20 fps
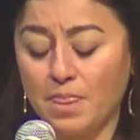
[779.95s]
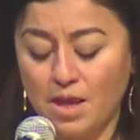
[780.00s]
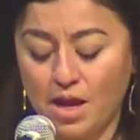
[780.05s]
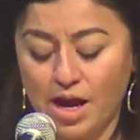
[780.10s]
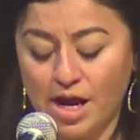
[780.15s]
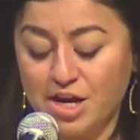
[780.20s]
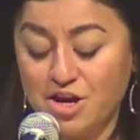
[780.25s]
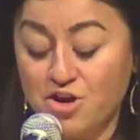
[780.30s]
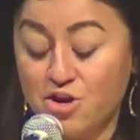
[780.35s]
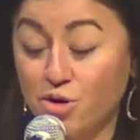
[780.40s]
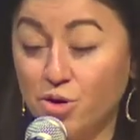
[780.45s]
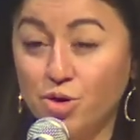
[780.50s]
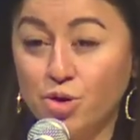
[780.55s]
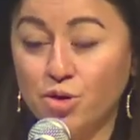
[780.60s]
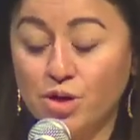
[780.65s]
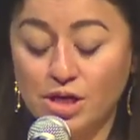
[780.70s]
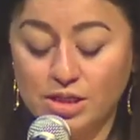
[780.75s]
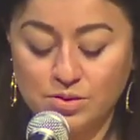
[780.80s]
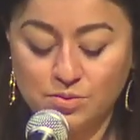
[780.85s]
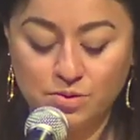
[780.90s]
I know you
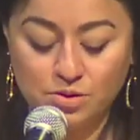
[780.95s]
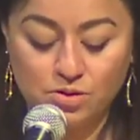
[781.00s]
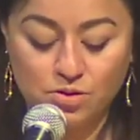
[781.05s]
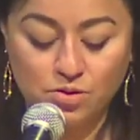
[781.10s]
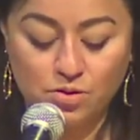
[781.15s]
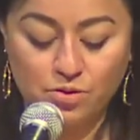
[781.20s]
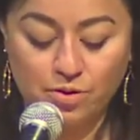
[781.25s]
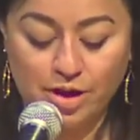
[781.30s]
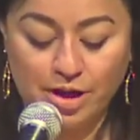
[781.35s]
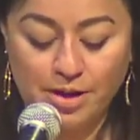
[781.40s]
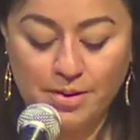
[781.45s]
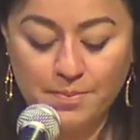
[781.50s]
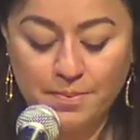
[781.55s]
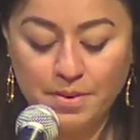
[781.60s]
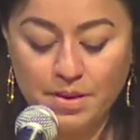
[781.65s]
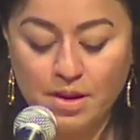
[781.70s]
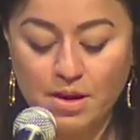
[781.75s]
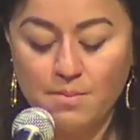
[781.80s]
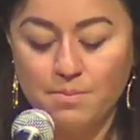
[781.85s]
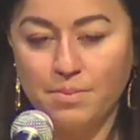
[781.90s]
guys will do great,
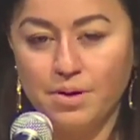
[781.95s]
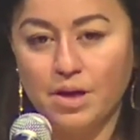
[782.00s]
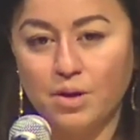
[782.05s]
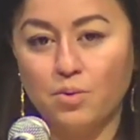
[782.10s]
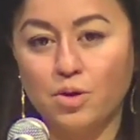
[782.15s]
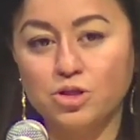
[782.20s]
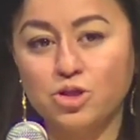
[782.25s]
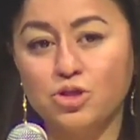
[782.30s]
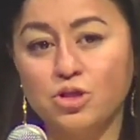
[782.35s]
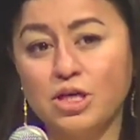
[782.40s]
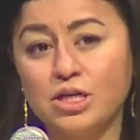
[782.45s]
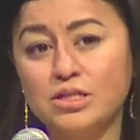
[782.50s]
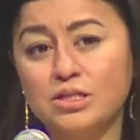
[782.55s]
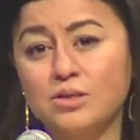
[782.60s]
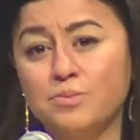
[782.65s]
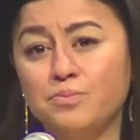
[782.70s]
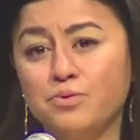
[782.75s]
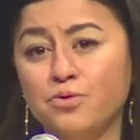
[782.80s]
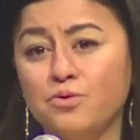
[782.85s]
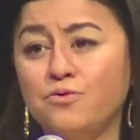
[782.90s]
but I want you guys
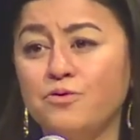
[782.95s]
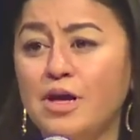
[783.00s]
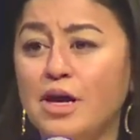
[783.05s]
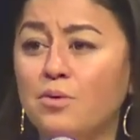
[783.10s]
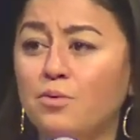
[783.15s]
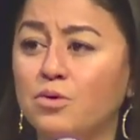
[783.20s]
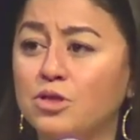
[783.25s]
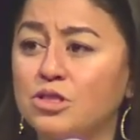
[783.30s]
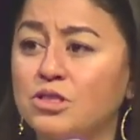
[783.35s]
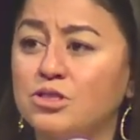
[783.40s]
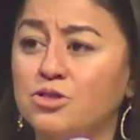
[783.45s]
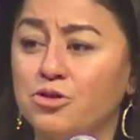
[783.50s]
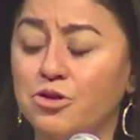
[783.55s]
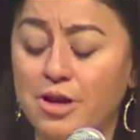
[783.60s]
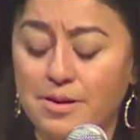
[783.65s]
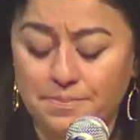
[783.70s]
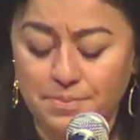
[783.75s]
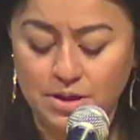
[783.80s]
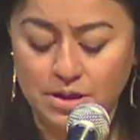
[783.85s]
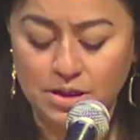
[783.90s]
to prove that once you're
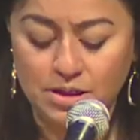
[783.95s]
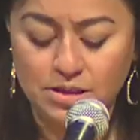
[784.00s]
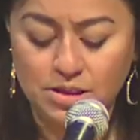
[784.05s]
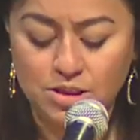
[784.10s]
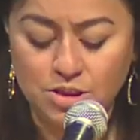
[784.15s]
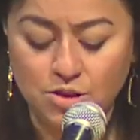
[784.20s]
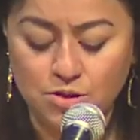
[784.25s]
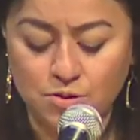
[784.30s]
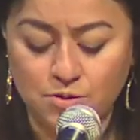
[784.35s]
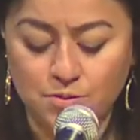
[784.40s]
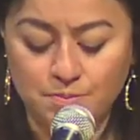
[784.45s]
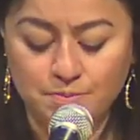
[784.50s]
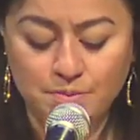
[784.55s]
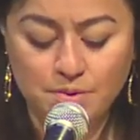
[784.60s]
at PSU.